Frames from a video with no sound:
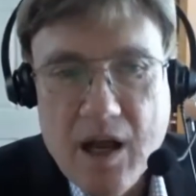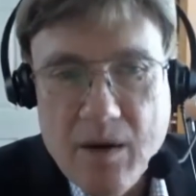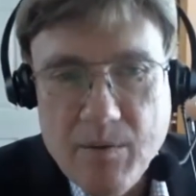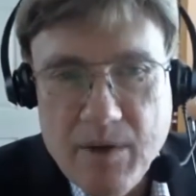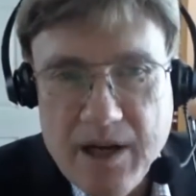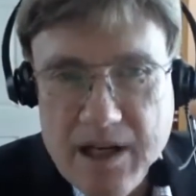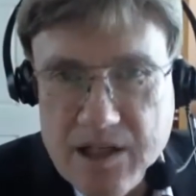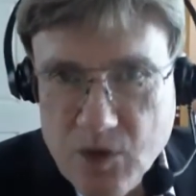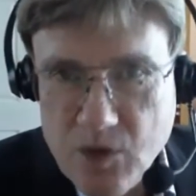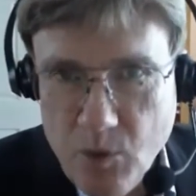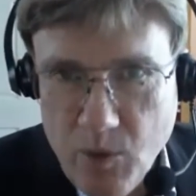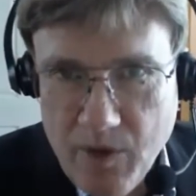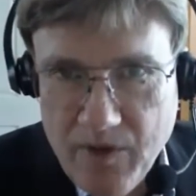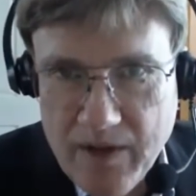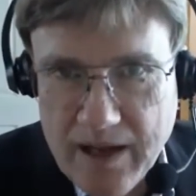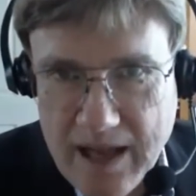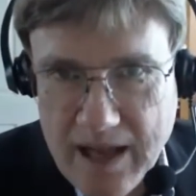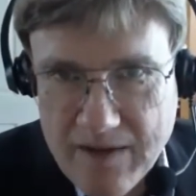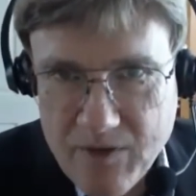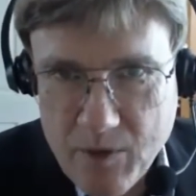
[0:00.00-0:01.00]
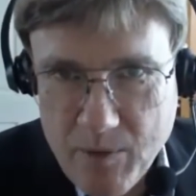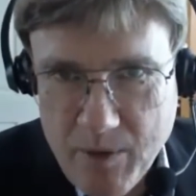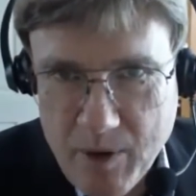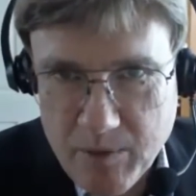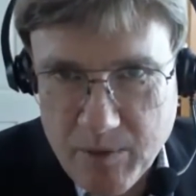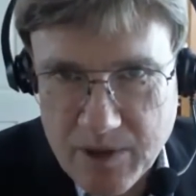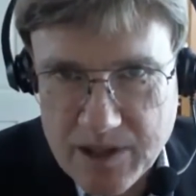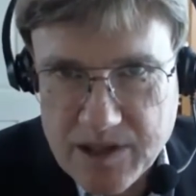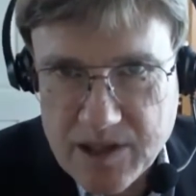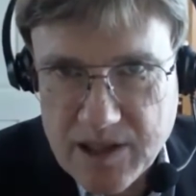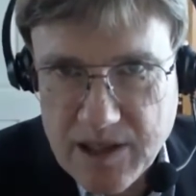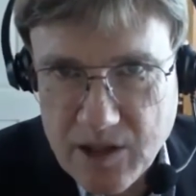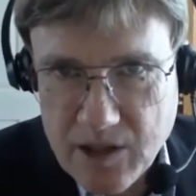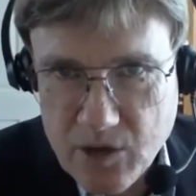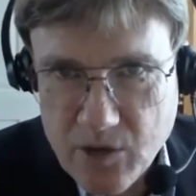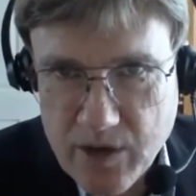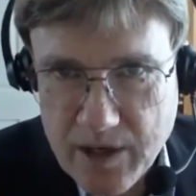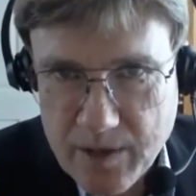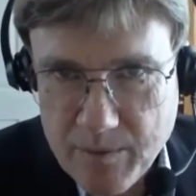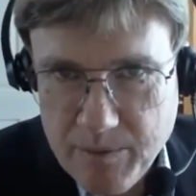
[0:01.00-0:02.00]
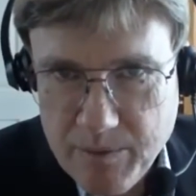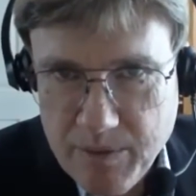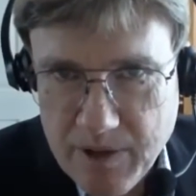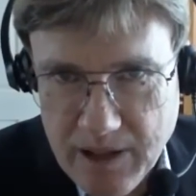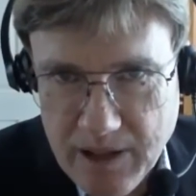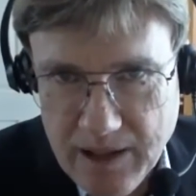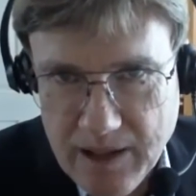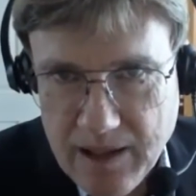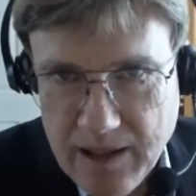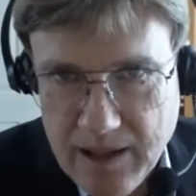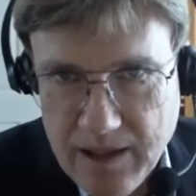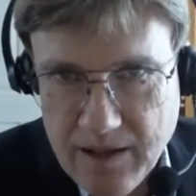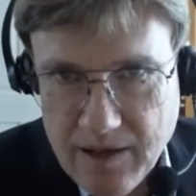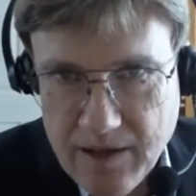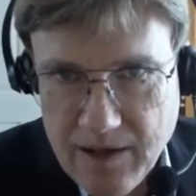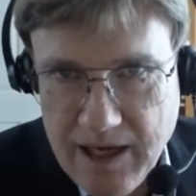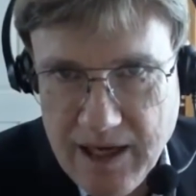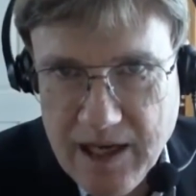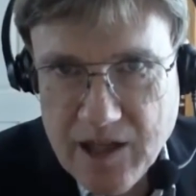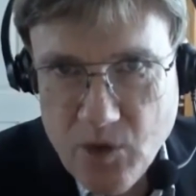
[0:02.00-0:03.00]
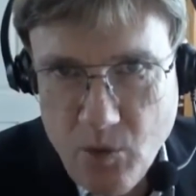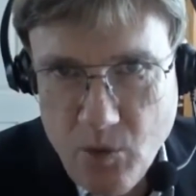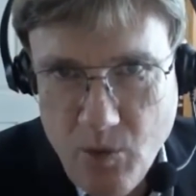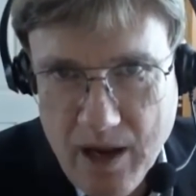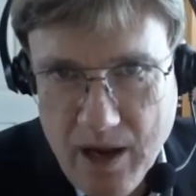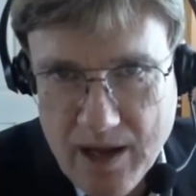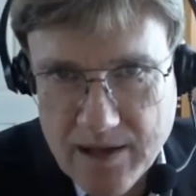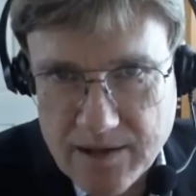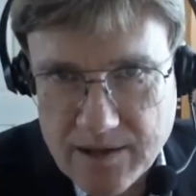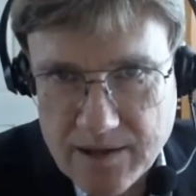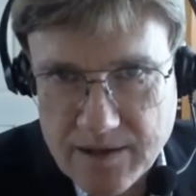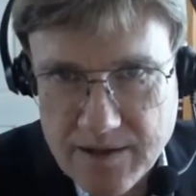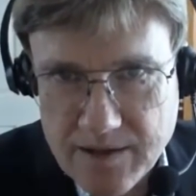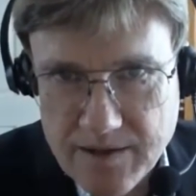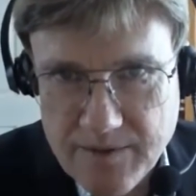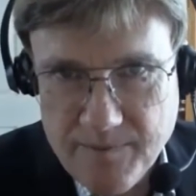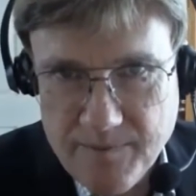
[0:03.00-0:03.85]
but he's the one that gave it publicity and credibility in the West.